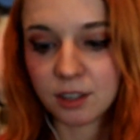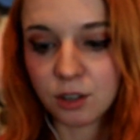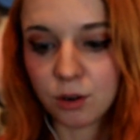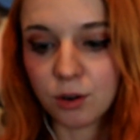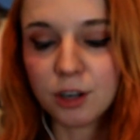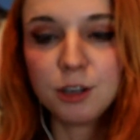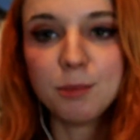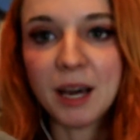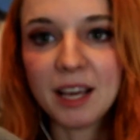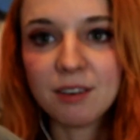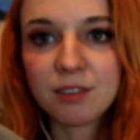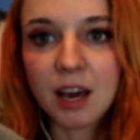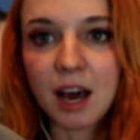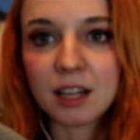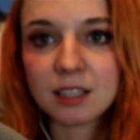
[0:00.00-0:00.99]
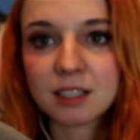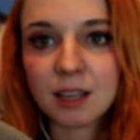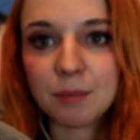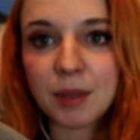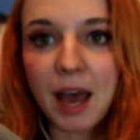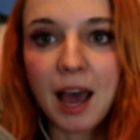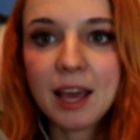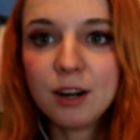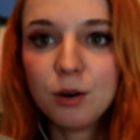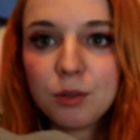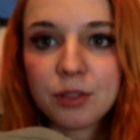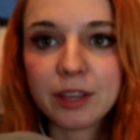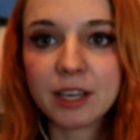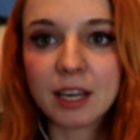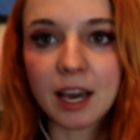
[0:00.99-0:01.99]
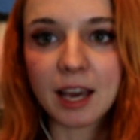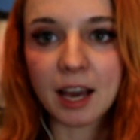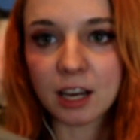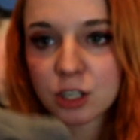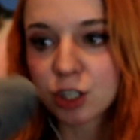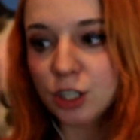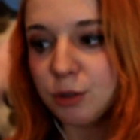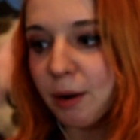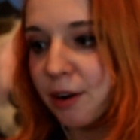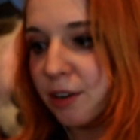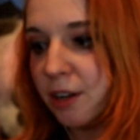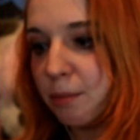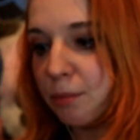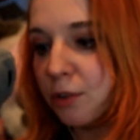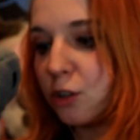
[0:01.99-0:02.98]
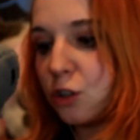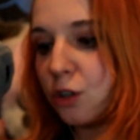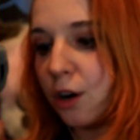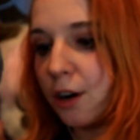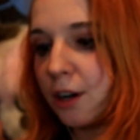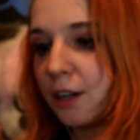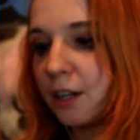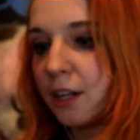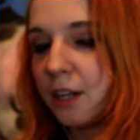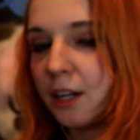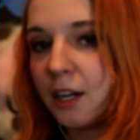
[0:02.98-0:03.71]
Or you might have gotten something. I don't think I actually wound up with a shark.